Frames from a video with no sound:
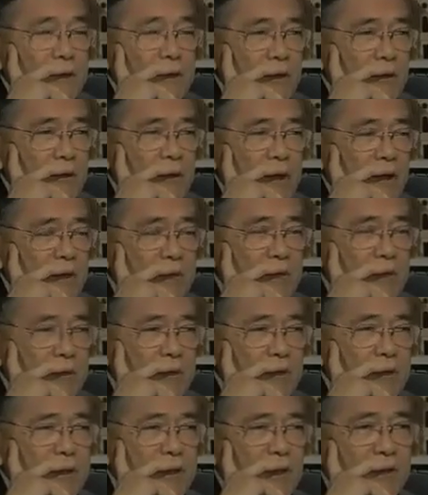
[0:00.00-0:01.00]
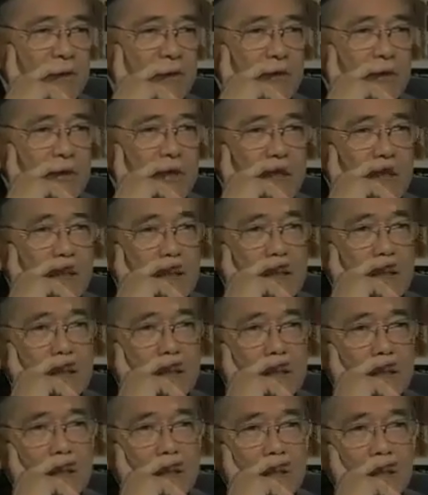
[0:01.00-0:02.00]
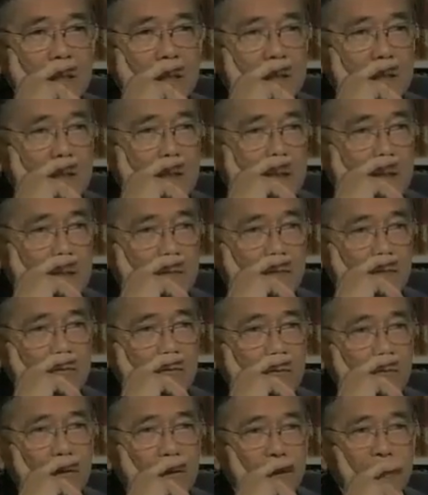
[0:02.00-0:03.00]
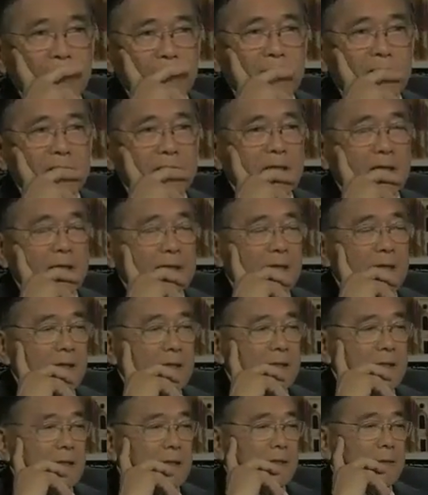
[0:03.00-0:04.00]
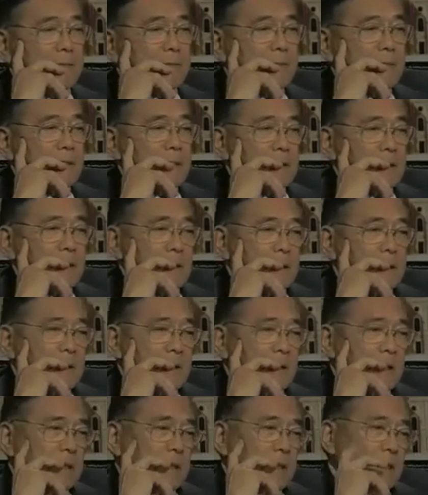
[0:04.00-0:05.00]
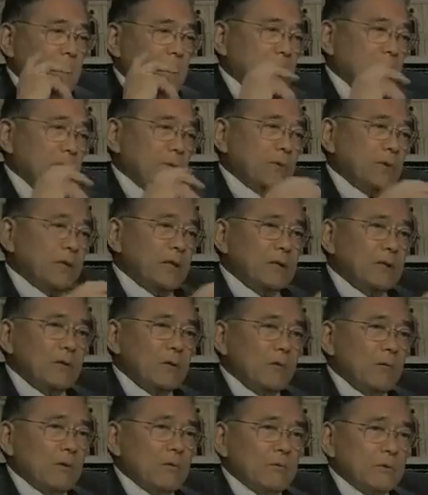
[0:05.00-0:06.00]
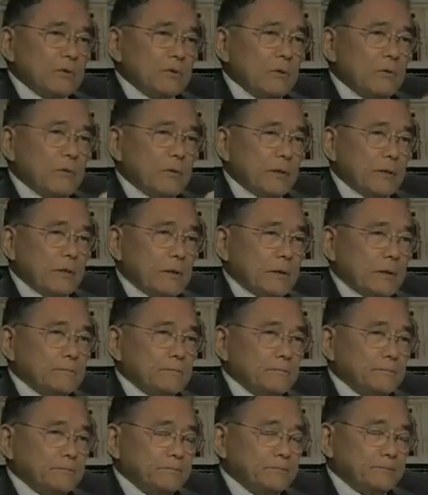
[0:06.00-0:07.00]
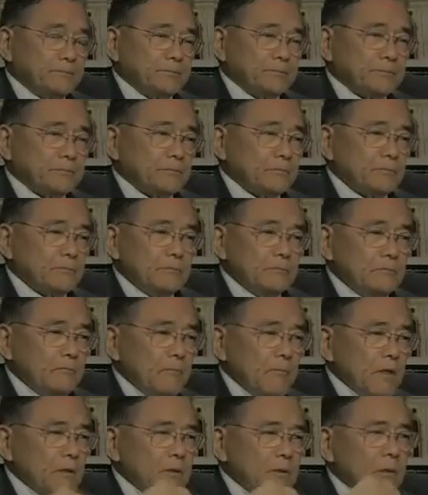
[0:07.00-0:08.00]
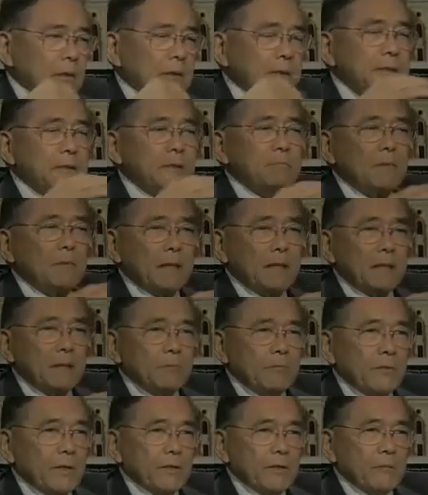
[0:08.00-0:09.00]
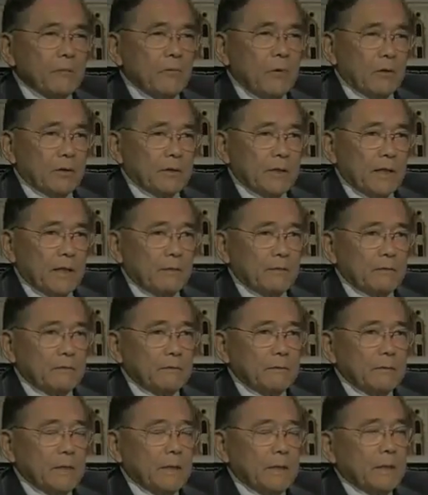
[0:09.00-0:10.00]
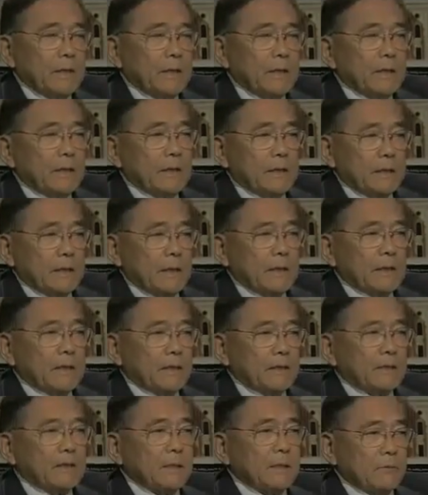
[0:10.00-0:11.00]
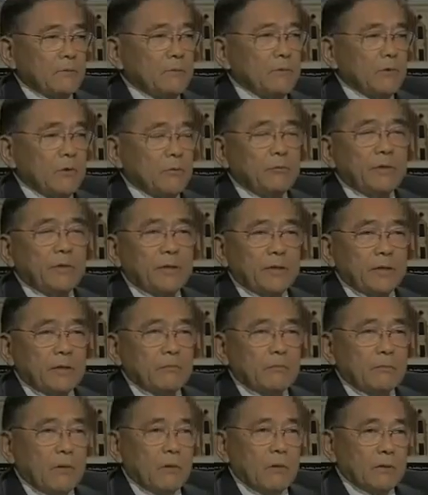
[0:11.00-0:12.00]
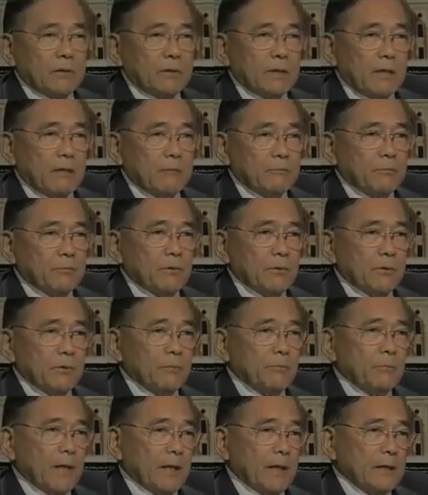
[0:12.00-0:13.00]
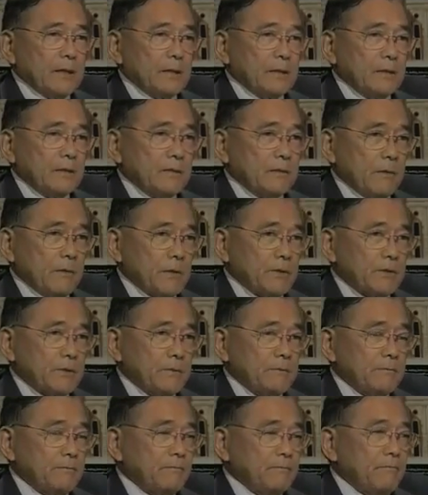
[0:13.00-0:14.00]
And we had maybe 7 or 10 unaccounted for airplanes at that time. And we didn't know what was going on. So I said, Monty, bring them all down. And he said, we'll bring them all down per pilot discretion.